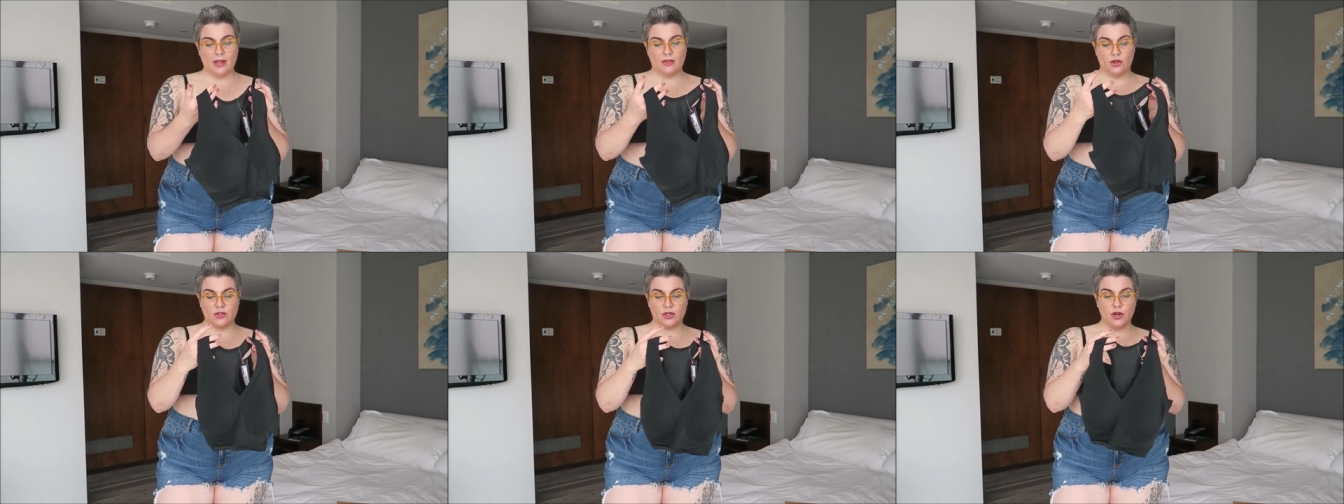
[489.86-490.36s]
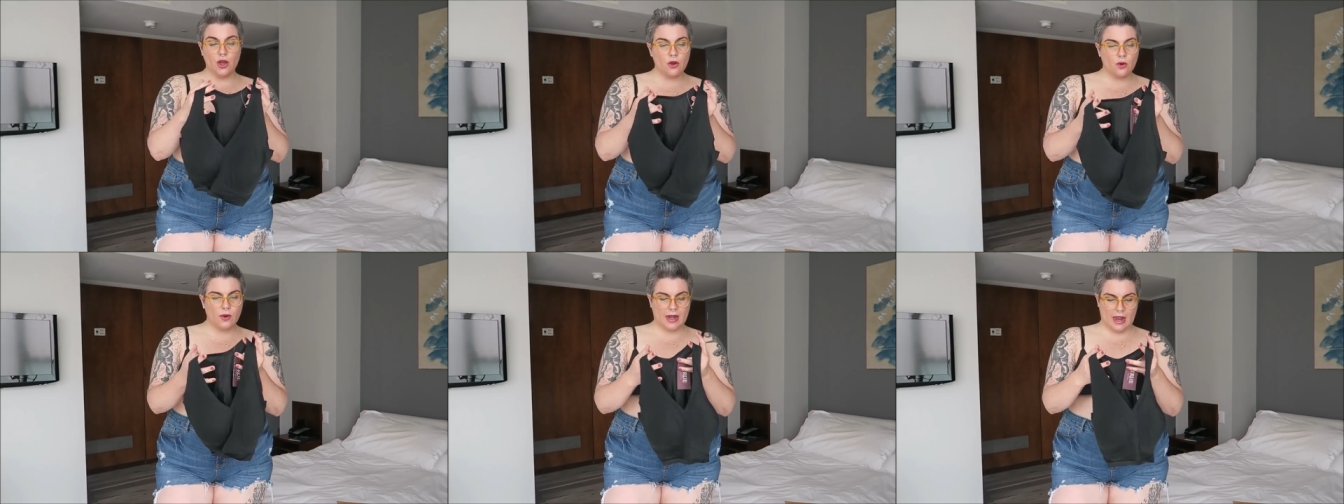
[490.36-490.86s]
it, there's
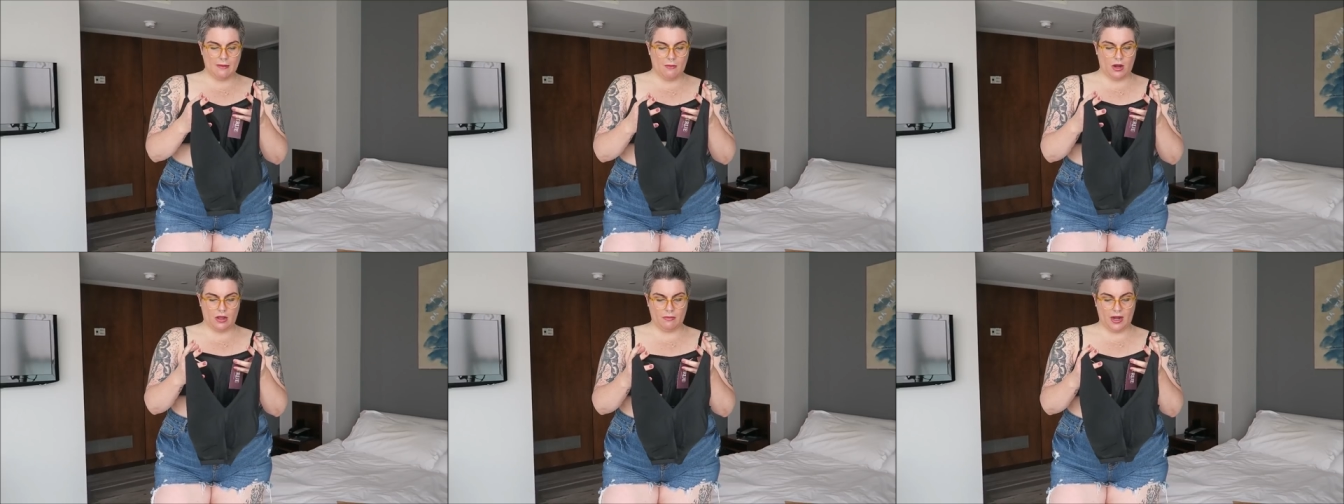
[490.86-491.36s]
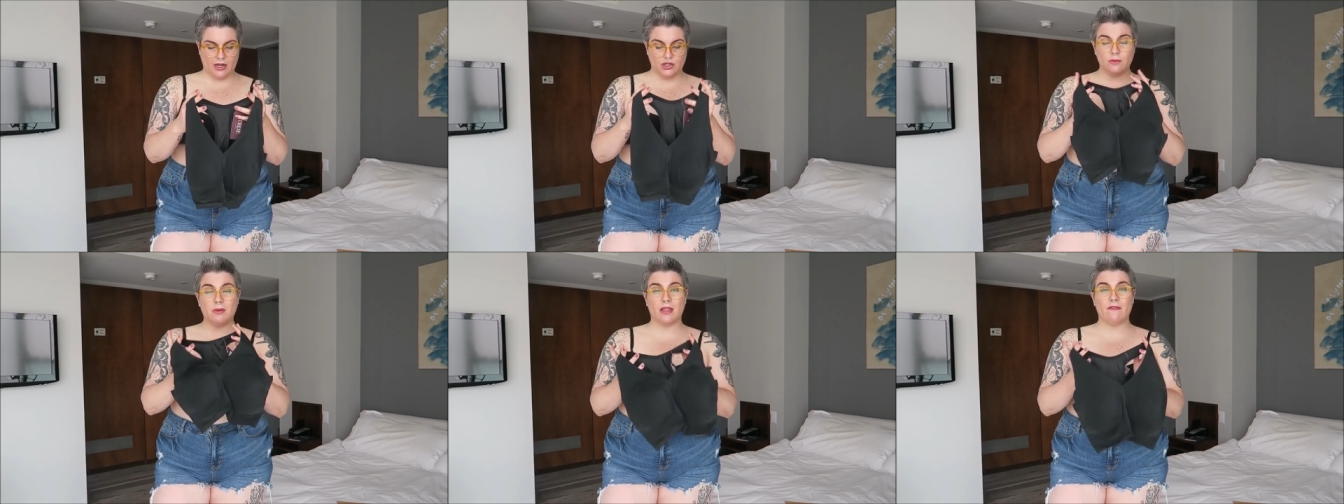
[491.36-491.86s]
no name on it, but I
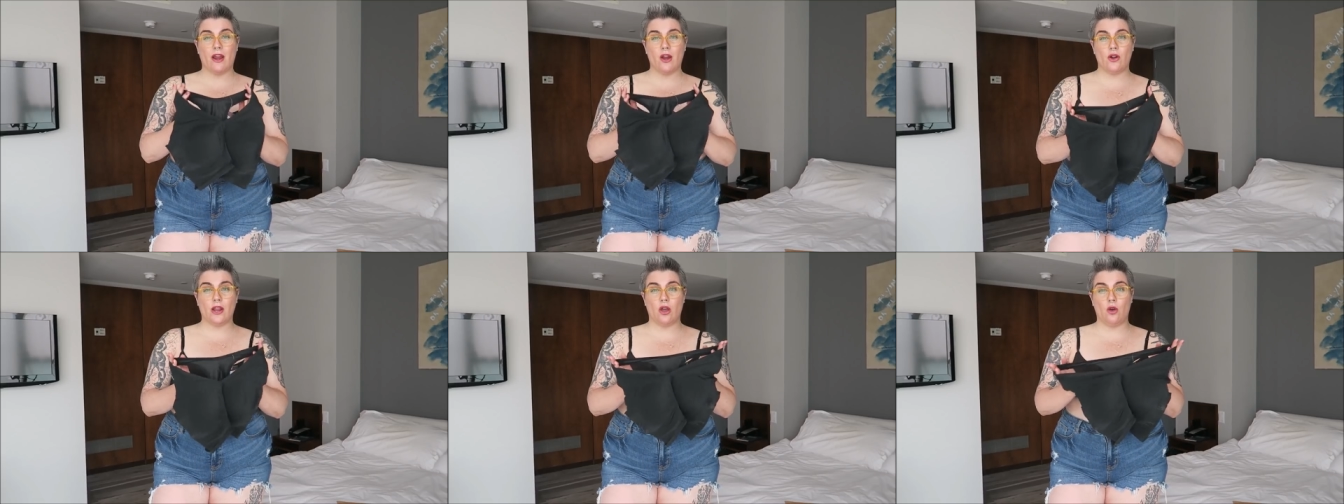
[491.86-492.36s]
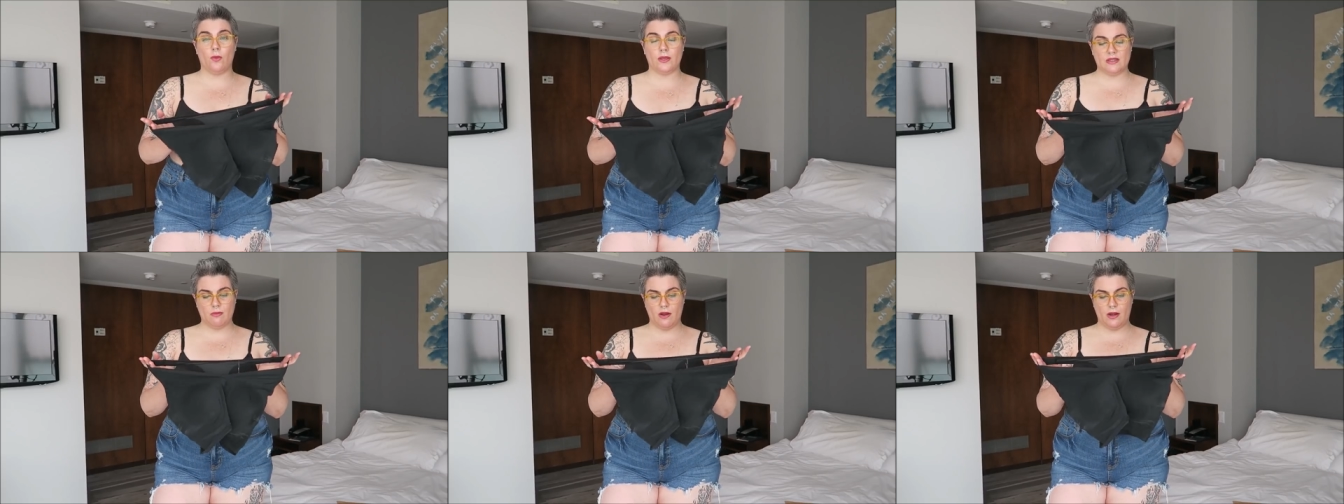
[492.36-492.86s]
do believe I already own
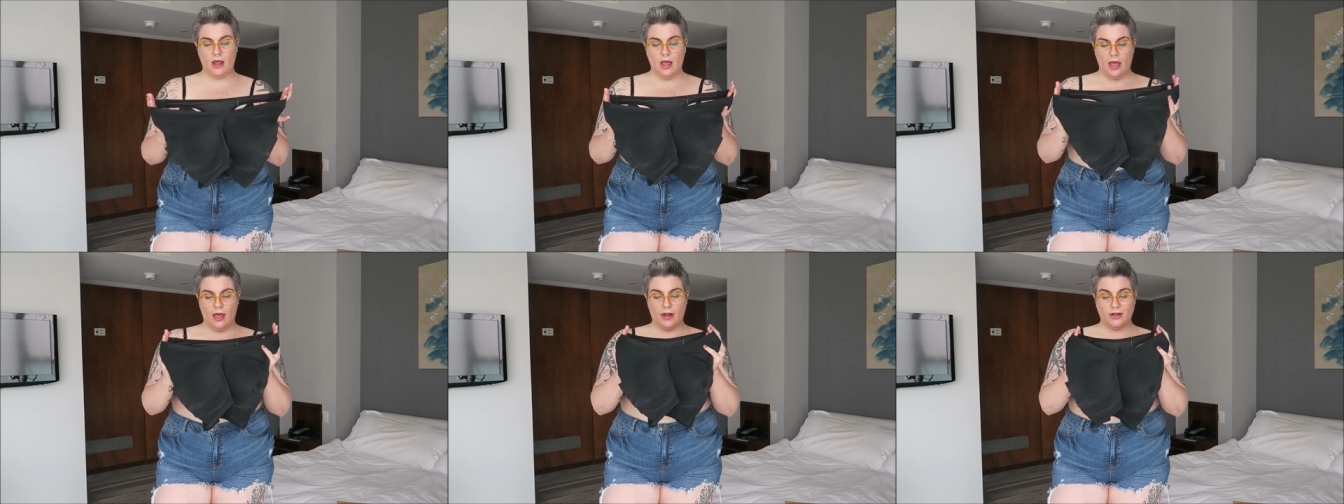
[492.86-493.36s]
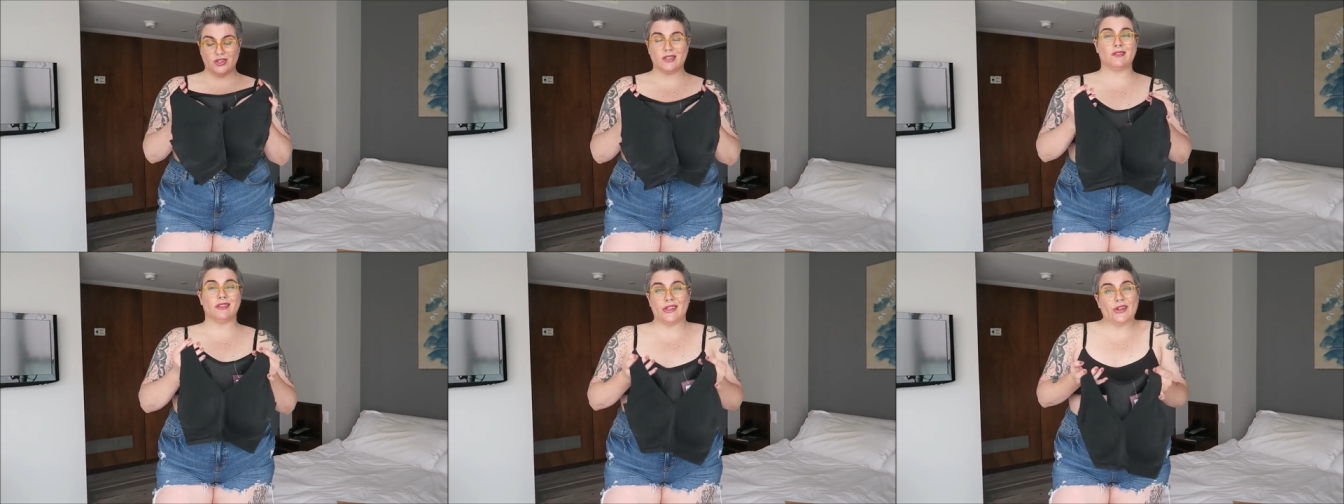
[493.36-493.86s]
this one and I
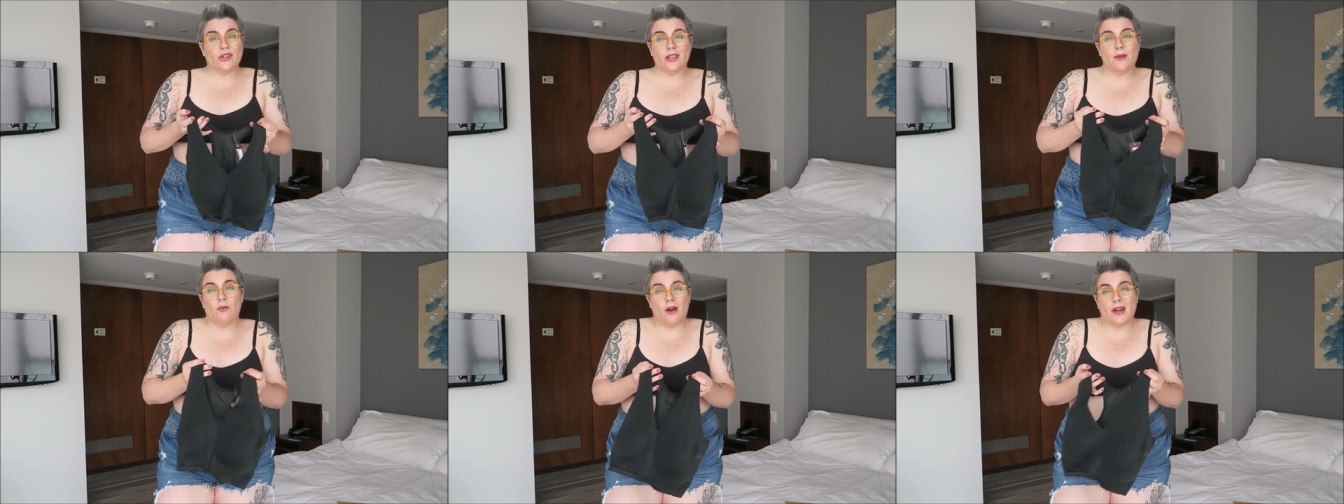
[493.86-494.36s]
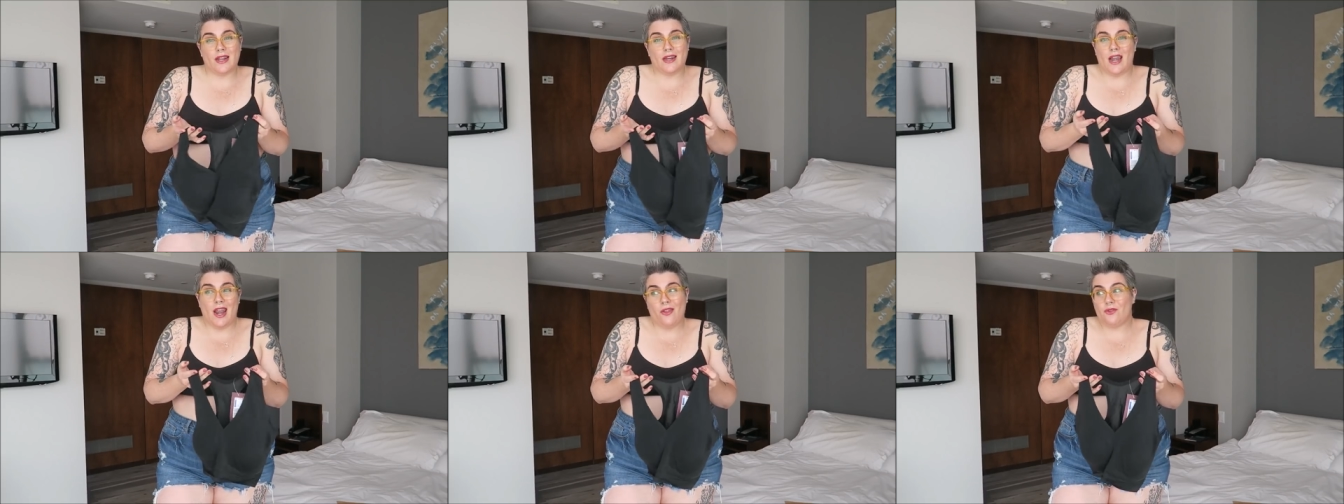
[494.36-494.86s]
just literally wanted
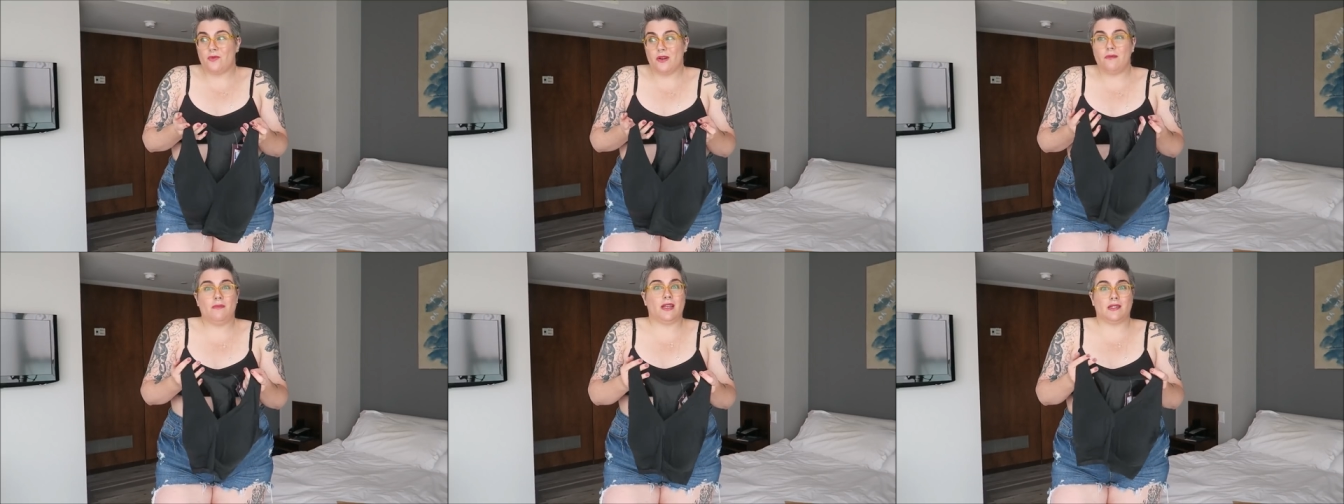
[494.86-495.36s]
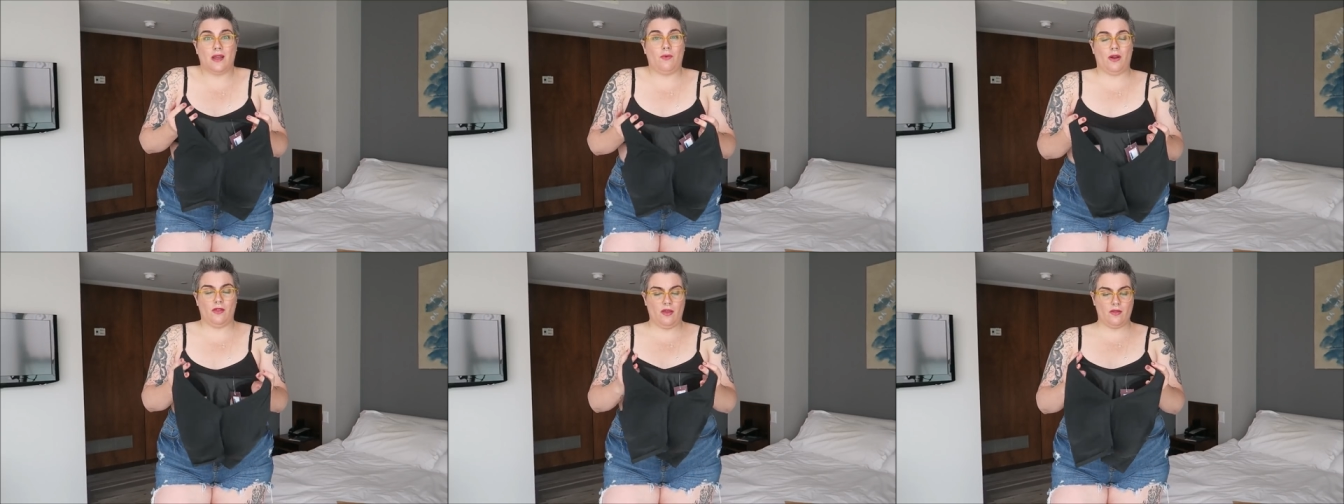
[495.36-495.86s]
another one because I
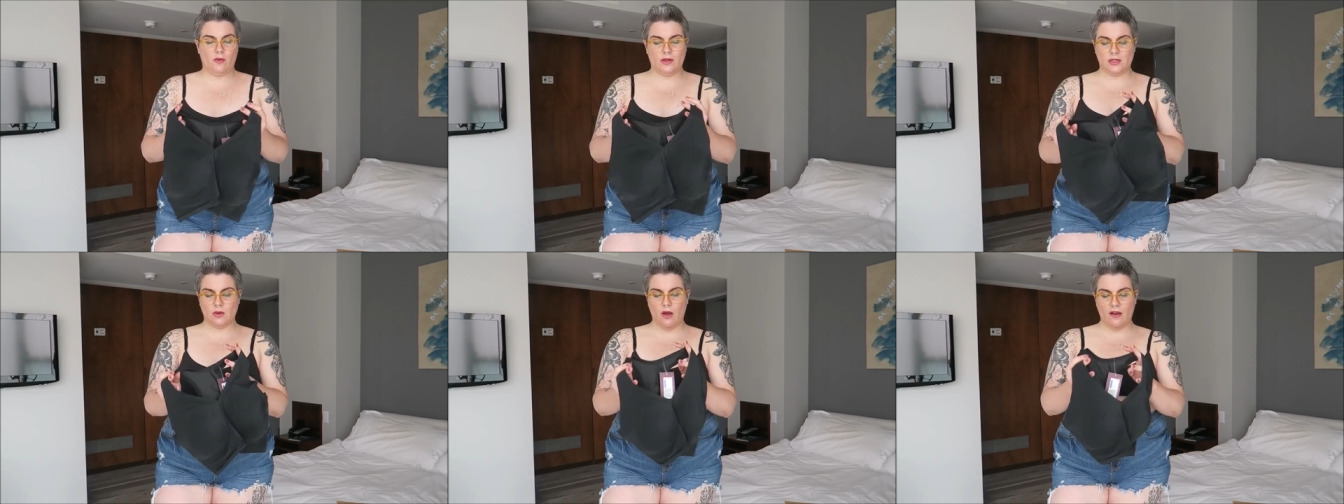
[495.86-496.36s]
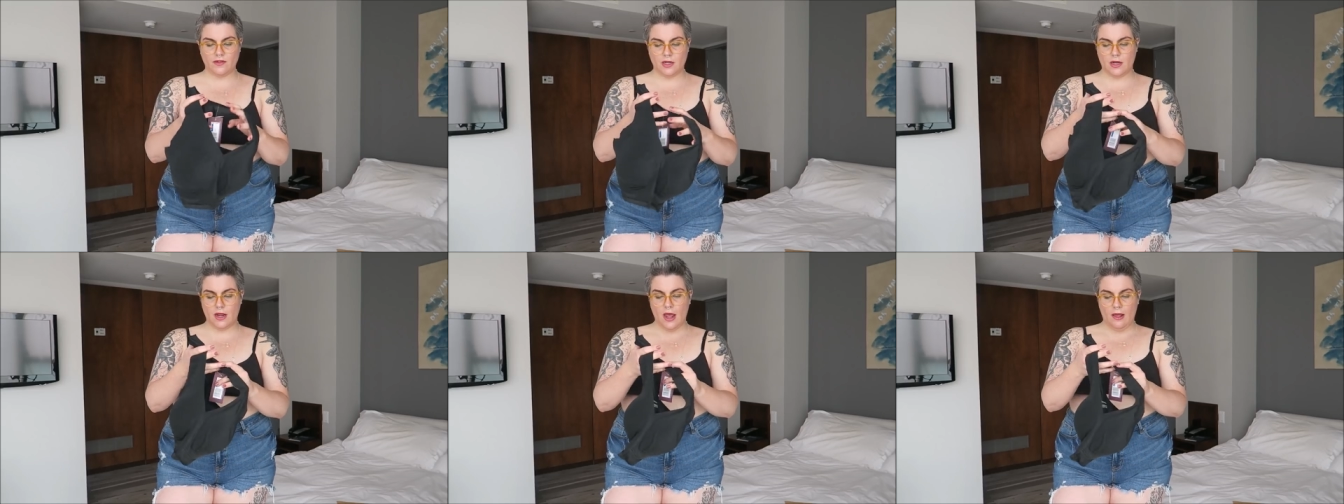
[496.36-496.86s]
wear the other one so
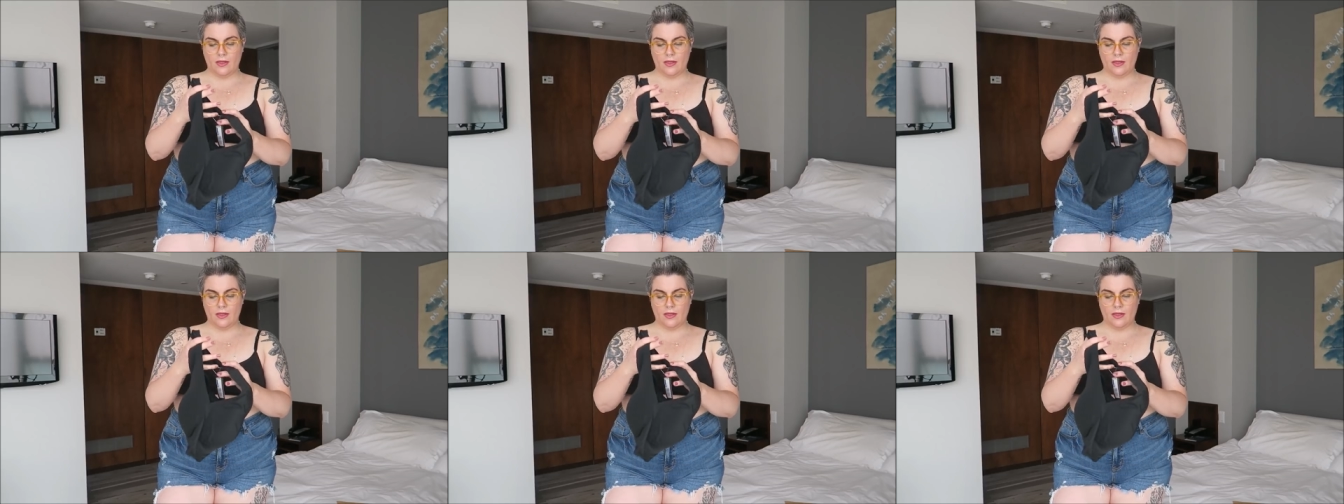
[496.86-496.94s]
often.